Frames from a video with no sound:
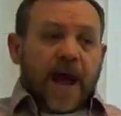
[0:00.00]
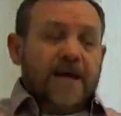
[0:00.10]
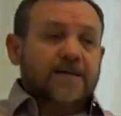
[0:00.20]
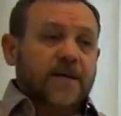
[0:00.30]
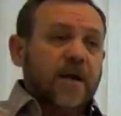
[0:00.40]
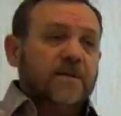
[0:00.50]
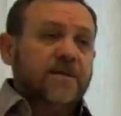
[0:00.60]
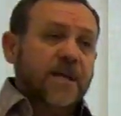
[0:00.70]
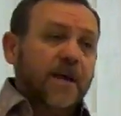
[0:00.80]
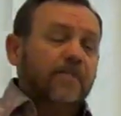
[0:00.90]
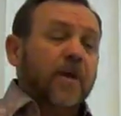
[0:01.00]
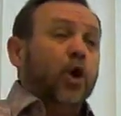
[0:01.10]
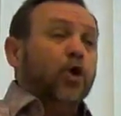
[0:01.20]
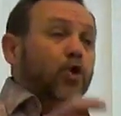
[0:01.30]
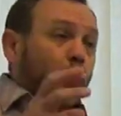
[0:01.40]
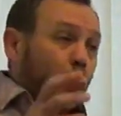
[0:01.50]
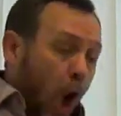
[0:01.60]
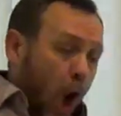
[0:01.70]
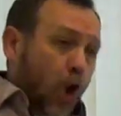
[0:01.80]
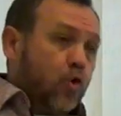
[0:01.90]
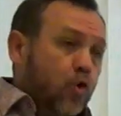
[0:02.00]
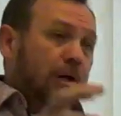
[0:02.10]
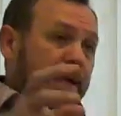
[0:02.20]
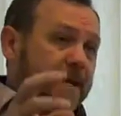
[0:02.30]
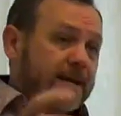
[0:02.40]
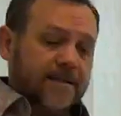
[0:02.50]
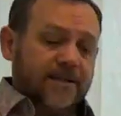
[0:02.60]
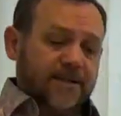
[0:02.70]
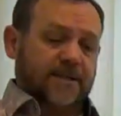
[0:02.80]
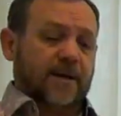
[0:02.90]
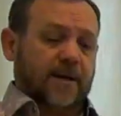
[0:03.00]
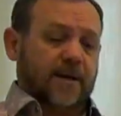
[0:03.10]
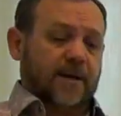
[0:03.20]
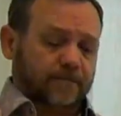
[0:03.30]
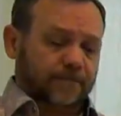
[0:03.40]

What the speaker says: As God said, your only son.